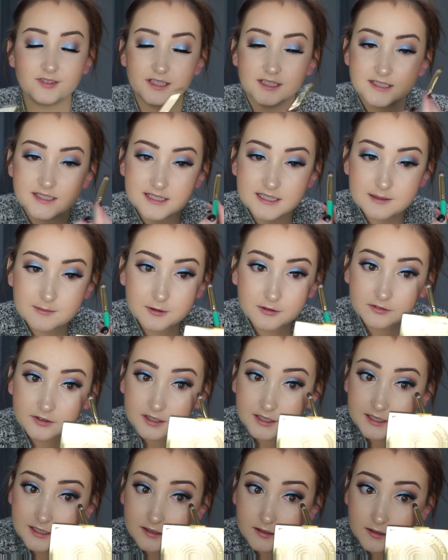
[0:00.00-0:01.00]
And same over
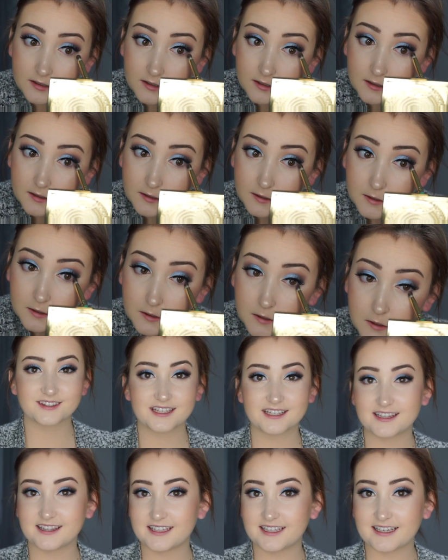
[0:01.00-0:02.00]
here.
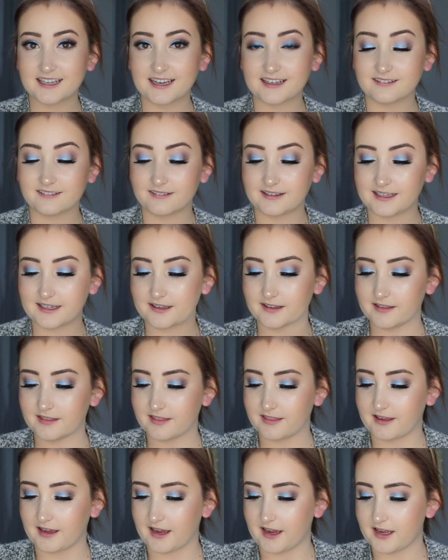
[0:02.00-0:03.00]
I think I like
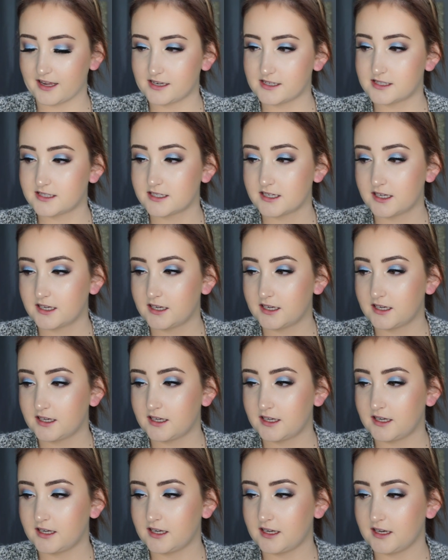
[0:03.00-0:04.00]
that.
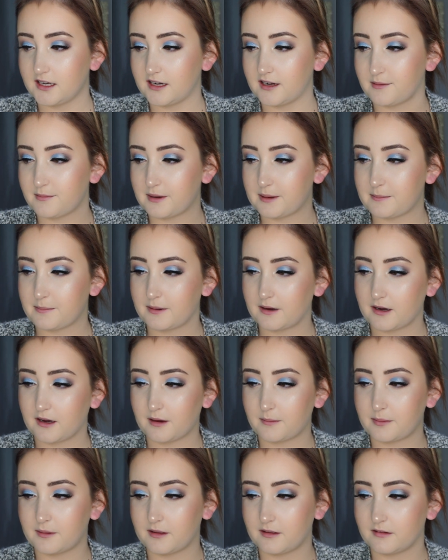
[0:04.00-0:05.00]
And I might
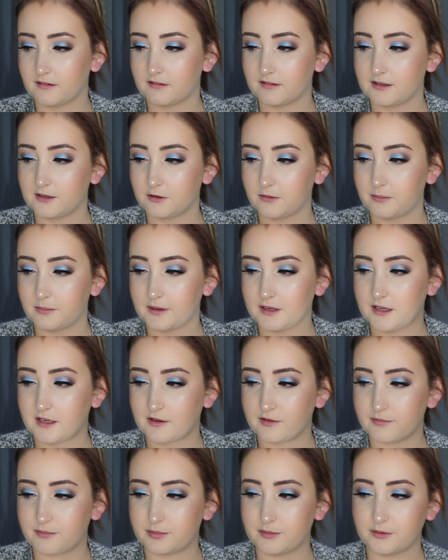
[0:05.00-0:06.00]
pop a little bit
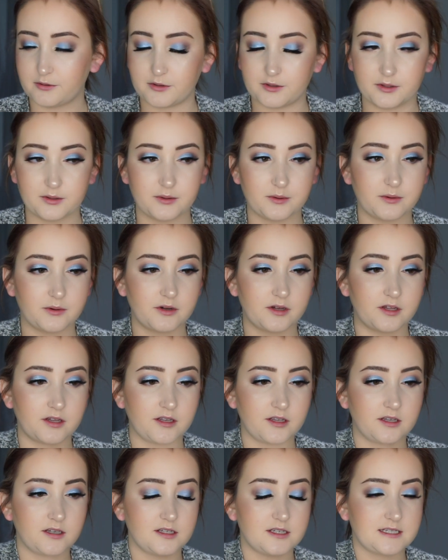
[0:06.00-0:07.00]
of blue
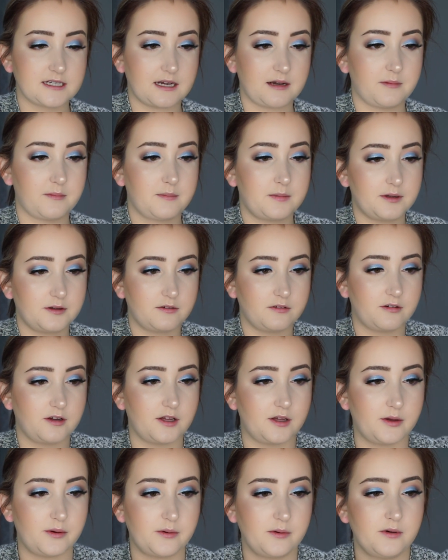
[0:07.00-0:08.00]
down
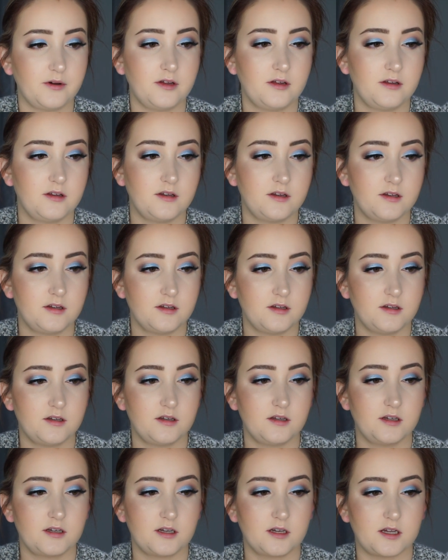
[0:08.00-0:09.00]
below,
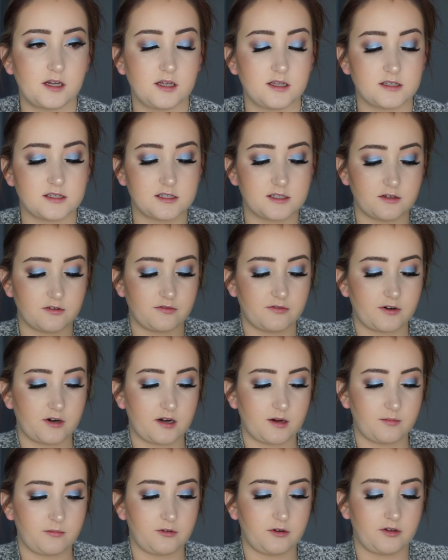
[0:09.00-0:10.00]
because so
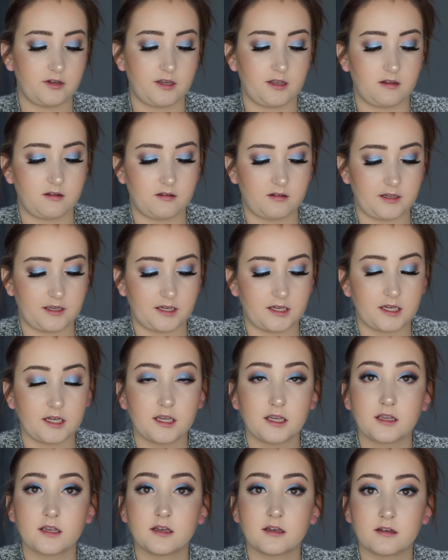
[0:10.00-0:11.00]
far I'm really
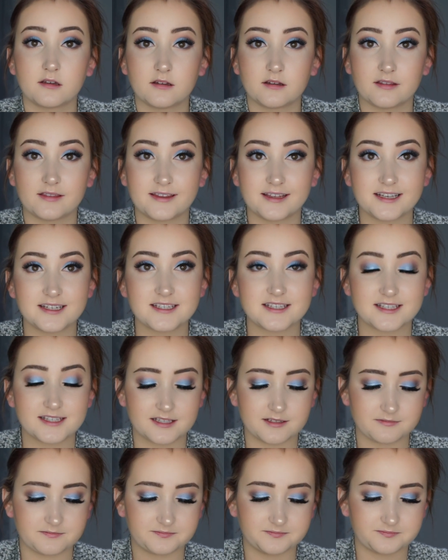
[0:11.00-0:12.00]
liking
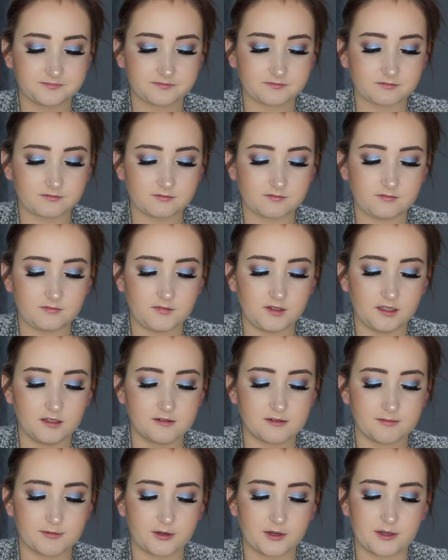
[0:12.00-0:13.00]
this.
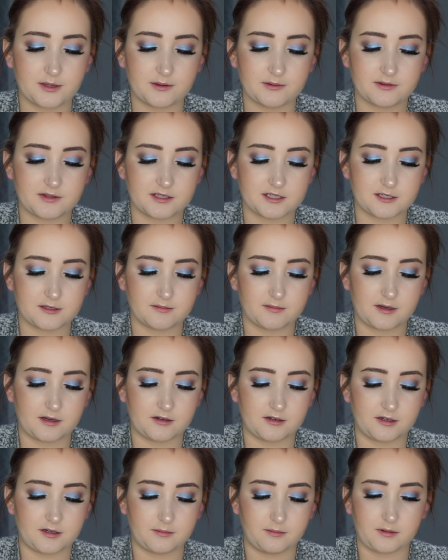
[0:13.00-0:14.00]
So I'm going to go with this
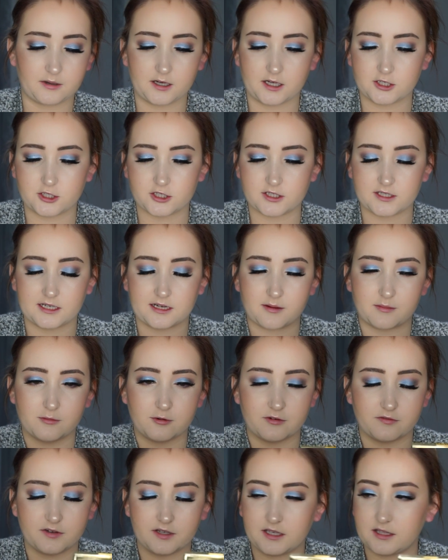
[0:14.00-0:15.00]
smaller brush. It's like a
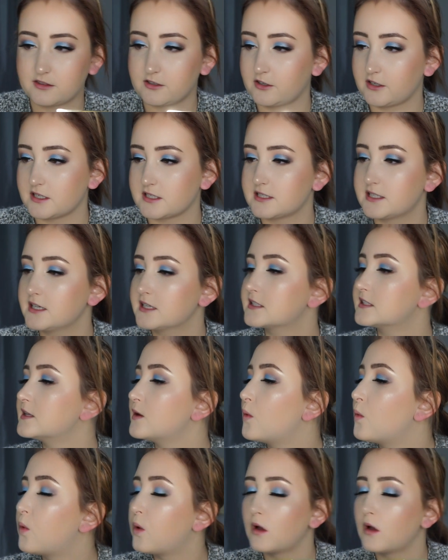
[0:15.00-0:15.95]
Morphe E36.